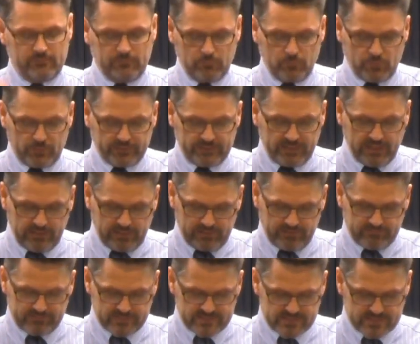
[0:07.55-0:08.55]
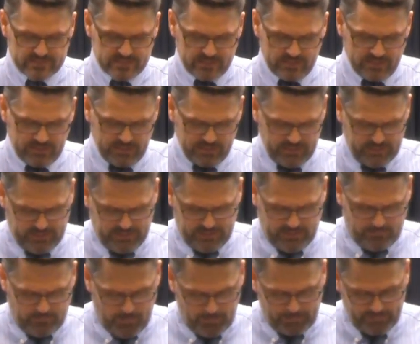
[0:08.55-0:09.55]
the Lord gives.
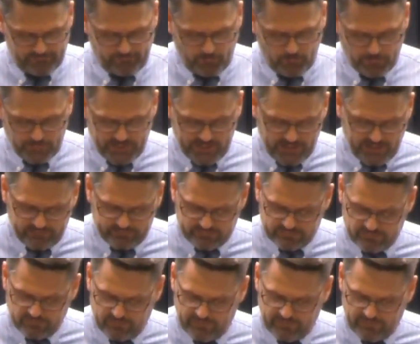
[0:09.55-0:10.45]
But before we get to